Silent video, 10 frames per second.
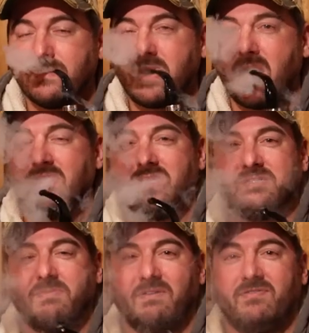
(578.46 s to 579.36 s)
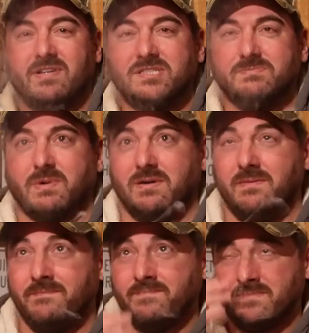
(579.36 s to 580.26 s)
kind of gets my face, but
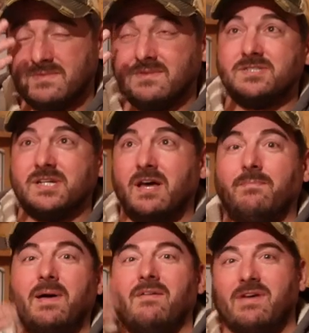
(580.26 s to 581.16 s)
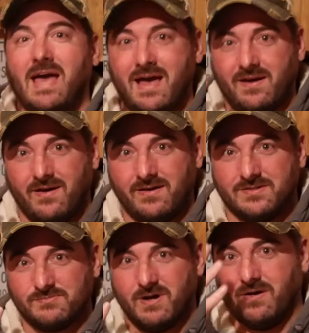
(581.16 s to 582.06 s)
doesn't help I have a hat on
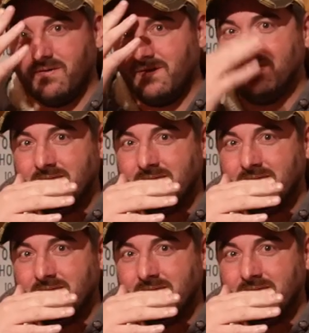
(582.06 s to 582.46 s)
as well.